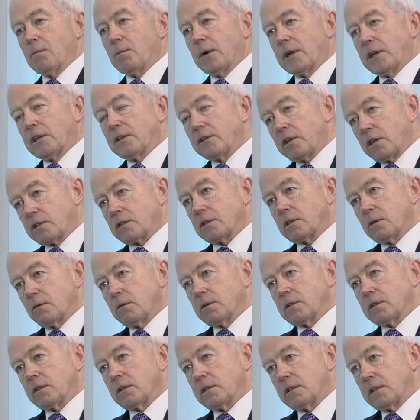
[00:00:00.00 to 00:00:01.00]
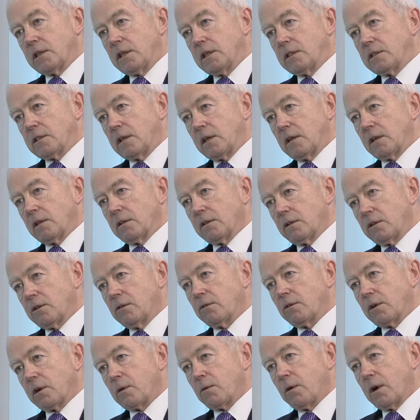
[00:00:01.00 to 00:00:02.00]
but it doesn't go into the detail that
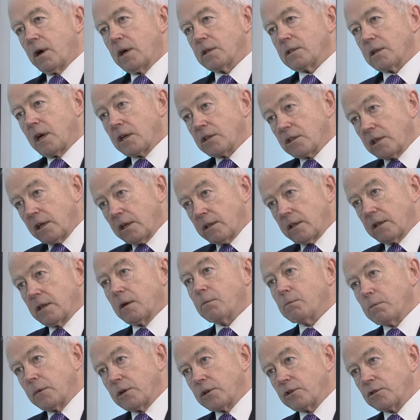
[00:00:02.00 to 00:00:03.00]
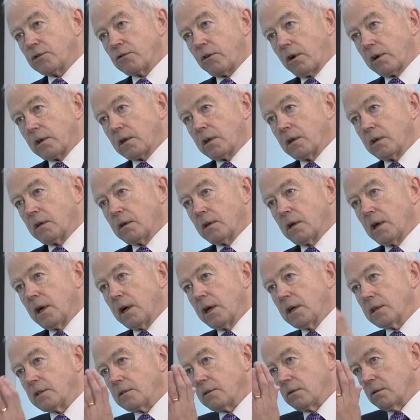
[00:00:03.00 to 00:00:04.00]
you're required to actually get the numbers shrunk
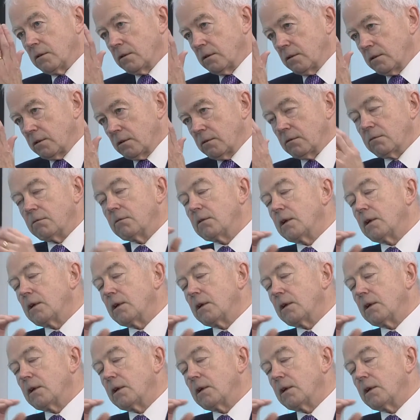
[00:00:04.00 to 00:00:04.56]
to